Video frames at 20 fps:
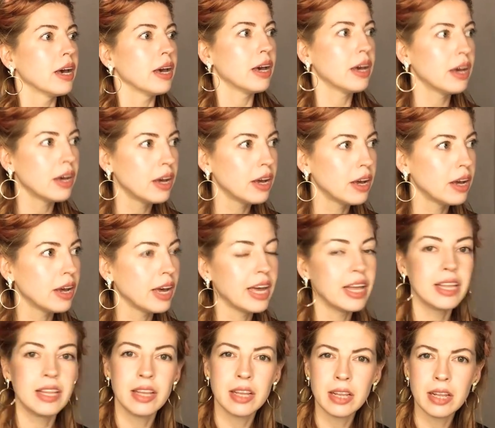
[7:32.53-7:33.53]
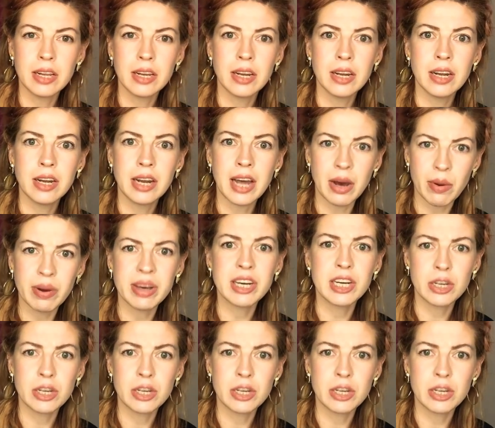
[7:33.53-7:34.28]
Uh, and now I